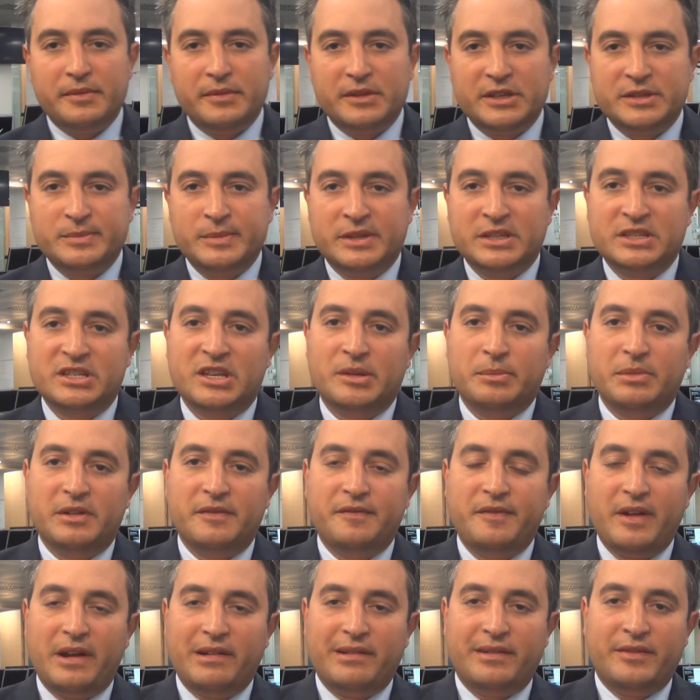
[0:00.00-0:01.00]
This month's going to be a
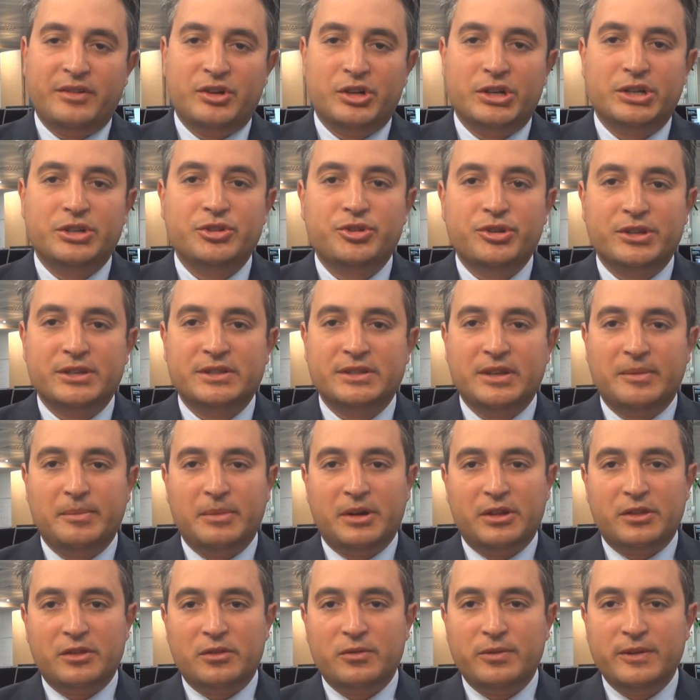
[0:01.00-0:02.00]
very, very interesting
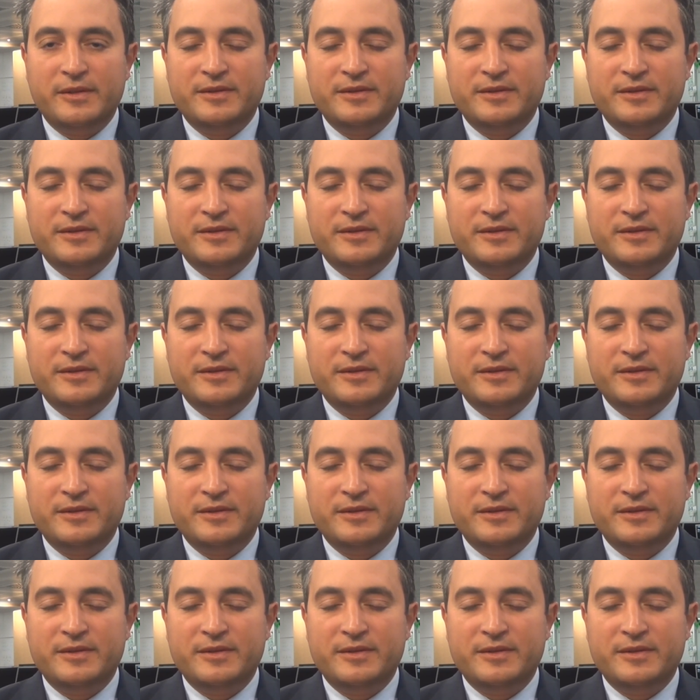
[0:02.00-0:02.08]
month.